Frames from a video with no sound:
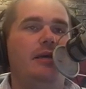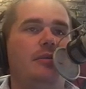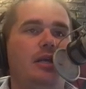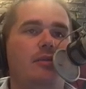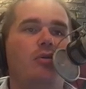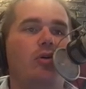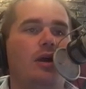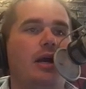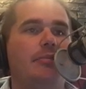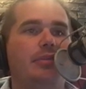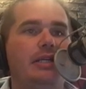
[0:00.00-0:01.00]
I mean, more
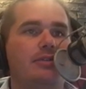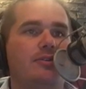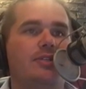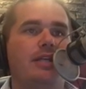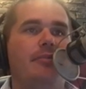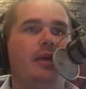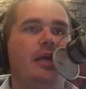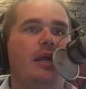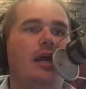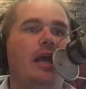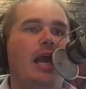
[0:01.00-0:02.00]
companies are stepping
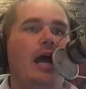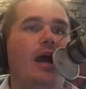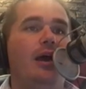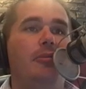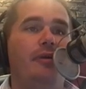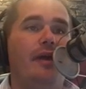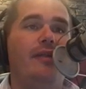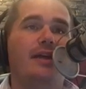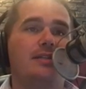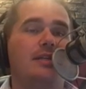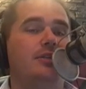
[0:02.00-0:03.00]
in, and
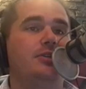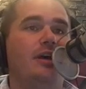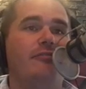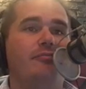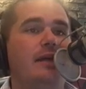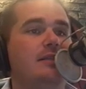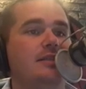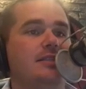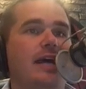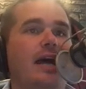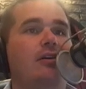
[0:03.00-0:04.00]
that's going to drive
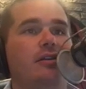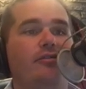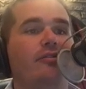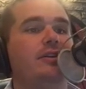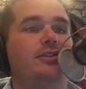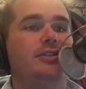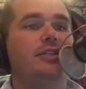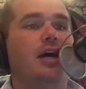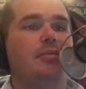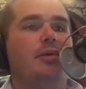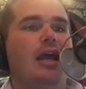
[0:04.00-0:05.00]
prices down and features
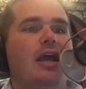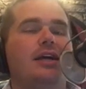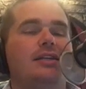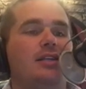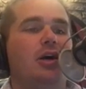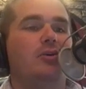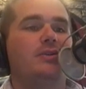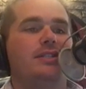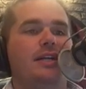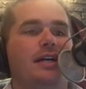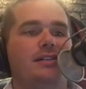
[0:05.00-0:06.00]
up, as it
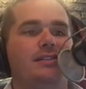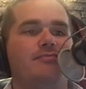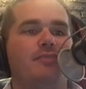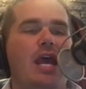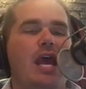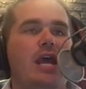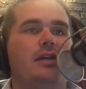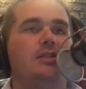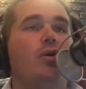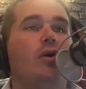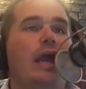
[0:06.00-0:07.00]
always does.
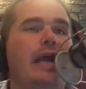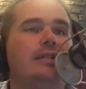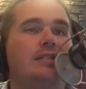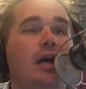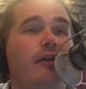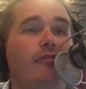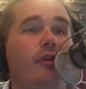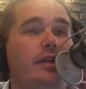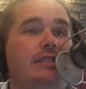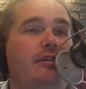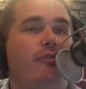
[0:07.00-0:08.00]
So it's not
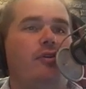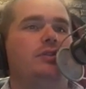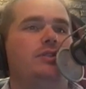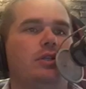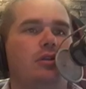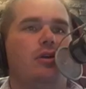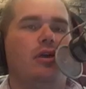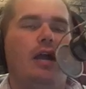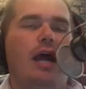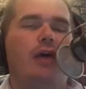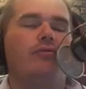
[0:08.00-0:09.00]
very difficult to
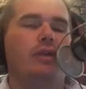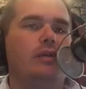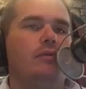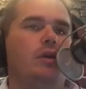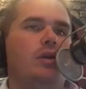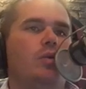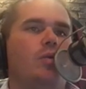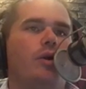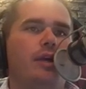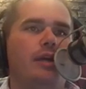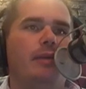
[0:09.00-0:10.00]
learn. I really wouldn't
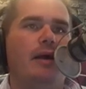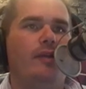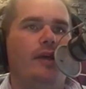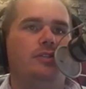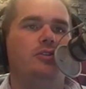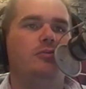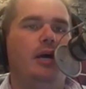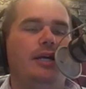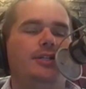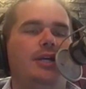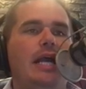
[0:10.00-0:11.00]
worry about that too
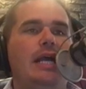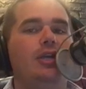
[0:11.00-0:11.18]
much.